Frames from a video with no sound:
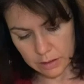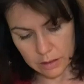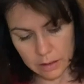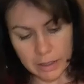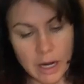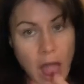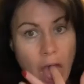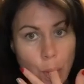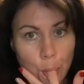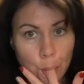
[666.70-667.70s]
All right.
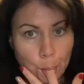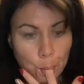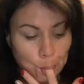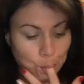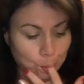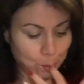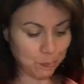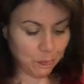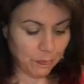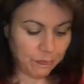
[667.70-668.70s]

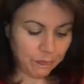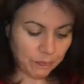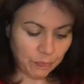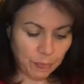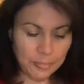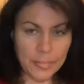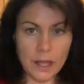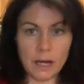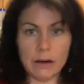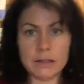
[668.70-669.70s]

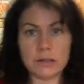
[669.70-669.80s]
All right,